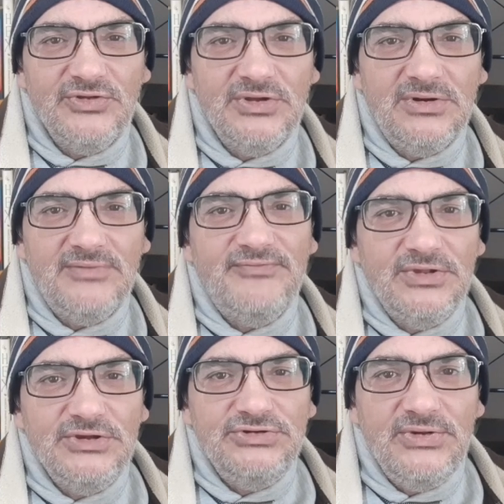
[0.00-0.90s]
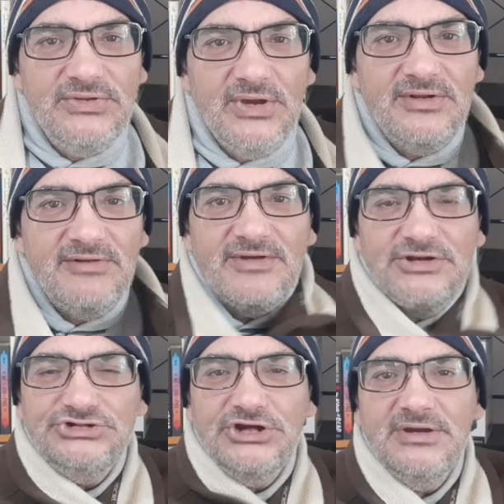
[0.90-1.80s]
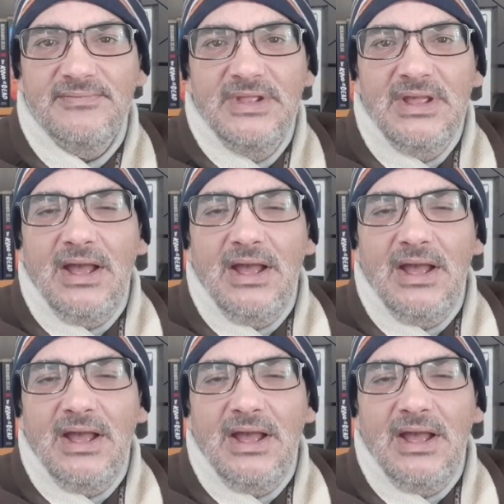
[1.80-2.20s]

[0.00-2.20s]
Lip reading: for the Choose Your Own Adventure.